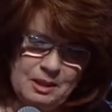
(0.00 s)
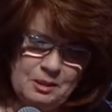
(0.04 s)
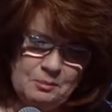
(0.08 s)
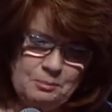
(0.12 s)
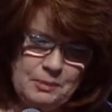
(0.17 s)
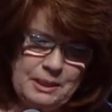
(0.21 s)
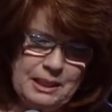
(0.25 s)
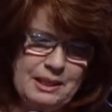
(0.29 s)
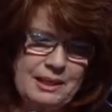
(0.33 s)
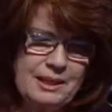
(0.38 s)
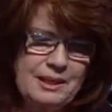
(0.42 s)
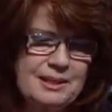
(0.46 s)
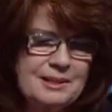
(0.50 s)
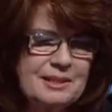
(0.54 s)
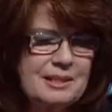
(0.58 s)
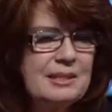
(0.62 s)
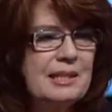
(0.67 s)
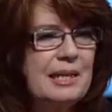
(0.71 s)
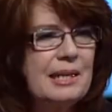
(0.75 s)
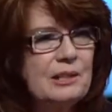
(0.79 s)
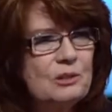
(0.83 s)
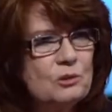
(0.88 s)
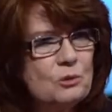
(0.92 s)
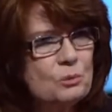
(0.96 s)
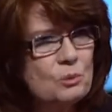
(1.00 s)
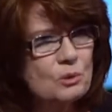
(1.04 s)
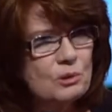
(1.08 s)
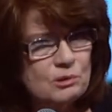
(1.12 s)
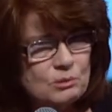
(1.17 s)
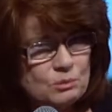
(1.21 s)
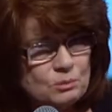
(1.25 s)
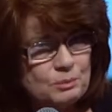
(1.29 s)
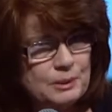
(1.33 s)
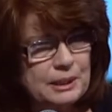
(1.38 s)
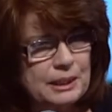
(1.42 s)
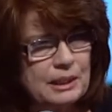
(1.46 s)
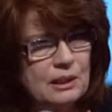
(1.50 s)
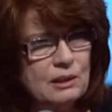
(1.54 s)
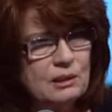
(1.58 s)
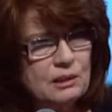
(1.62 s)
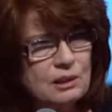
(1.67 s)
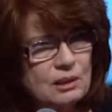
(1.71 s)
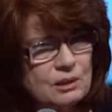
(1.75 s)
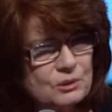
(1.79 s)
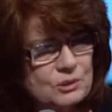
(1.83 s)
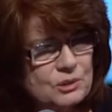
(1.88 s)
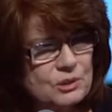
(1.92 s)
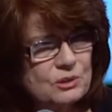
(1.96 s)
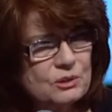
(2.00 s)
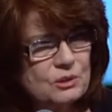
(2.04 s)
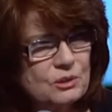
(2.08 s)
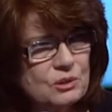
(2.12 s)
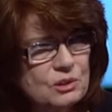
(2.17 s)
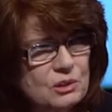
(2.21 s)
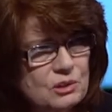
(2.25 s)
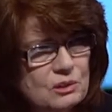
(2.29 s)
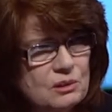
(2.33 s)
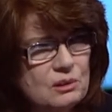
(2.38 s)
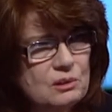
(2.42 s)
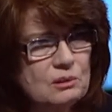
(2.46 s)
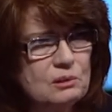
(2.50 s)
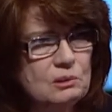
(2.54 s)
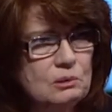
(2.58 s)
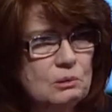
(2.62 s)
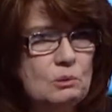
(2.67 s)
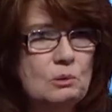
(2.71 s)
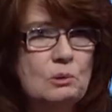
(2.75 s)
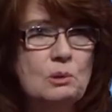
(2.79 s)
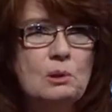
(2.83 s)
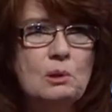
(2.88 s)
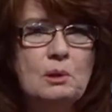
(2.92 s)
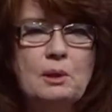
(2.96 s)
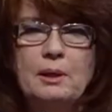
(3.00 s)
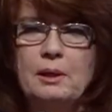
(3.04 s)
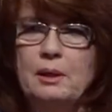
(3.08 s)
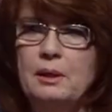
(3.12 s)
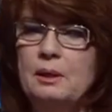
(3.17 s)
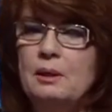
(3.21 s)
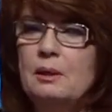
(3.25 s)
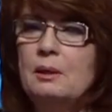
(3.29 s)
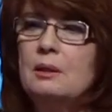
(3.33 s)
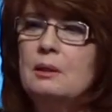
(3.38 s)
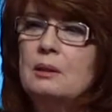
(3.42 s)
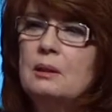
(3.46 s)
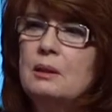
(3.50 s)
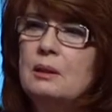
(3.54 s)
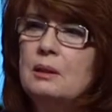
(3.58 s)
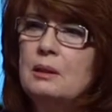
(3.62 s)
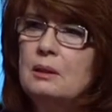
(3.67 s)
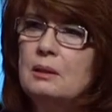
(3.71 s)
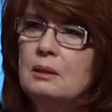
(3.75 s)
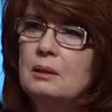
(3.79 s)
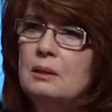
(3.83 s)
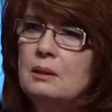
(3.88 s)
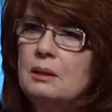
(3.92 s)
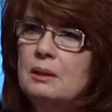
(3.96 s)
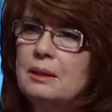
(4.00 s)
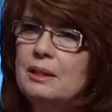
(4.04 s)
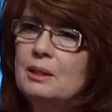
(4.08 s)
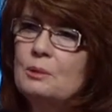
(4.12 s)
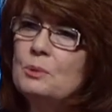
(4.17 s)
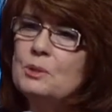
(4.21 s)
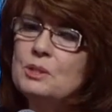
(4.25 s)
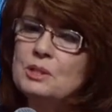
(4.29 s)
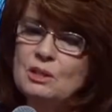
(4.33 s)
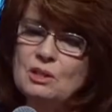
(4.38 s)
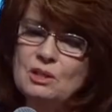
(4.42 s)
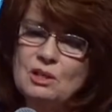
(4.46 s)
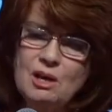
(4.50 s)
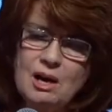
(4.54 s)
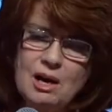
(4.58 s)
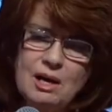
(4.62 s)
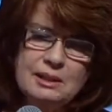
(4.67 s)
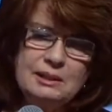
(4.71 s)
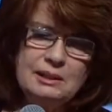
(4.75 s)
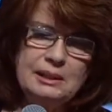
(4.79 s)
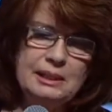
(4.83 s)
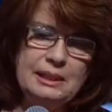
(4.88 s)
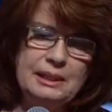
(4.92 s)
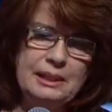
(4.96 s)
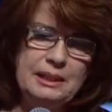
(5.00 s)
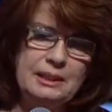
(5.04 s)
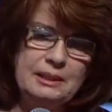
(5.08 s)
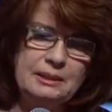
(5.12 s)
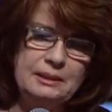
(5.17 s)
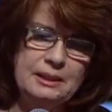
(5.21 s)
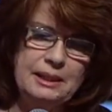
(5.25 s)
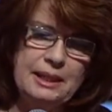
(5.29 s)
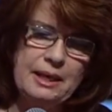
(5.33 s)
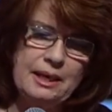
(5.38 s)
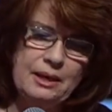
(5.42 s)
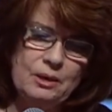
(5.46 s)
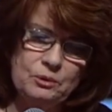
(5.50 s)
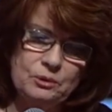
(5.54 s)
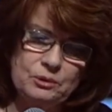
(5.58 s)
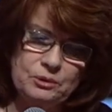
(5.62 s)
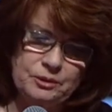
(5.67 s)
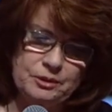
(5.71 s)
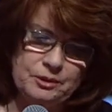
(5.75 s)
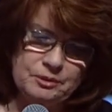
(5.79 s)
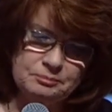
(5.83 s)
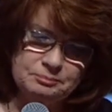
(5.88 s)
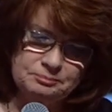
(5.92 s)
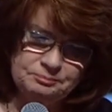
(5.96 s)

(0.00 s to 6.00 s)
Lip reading: because they drew me closer to the Lord. It was a godly encounter.